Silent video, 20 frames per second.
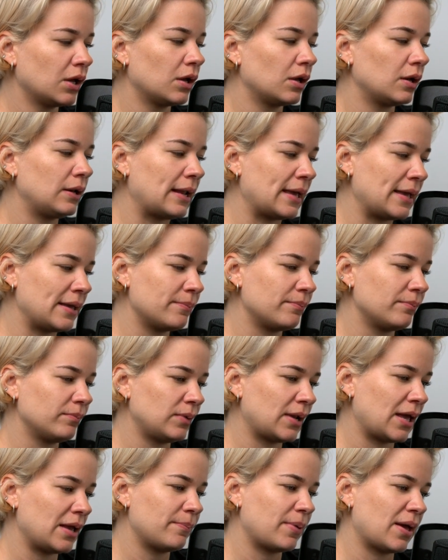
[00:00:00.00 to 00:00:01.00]
late
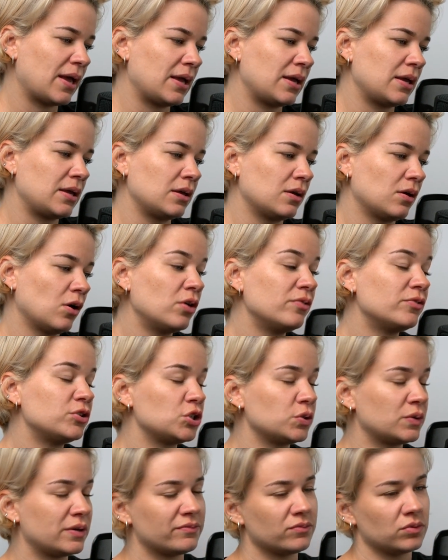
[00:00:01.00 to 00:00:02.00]
pay
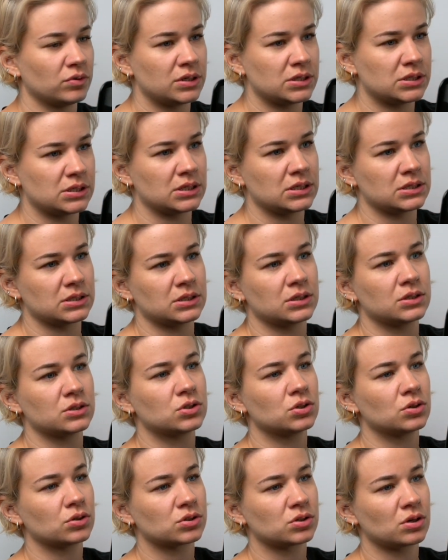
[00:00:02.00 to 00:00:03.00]
overdue invoices, and it
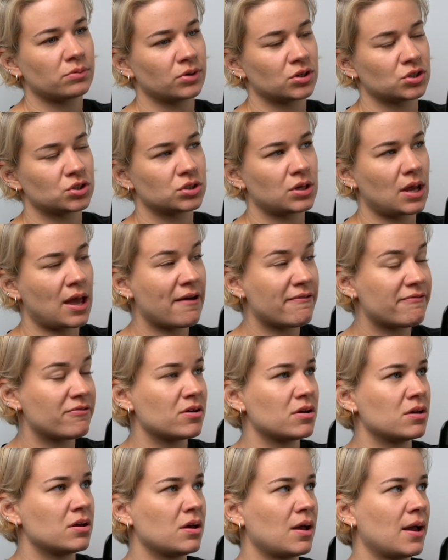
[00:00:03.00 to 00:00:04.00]
took so much
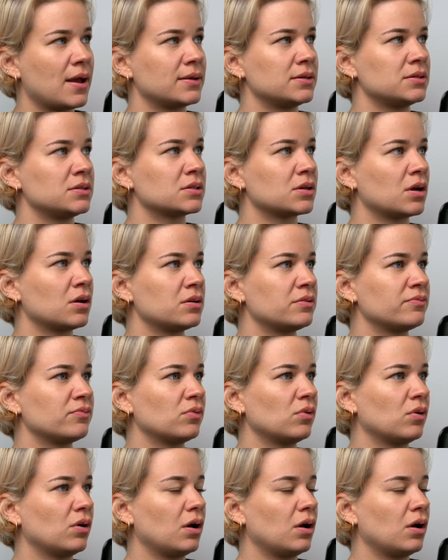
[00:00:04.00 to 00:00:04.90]
effort and kind of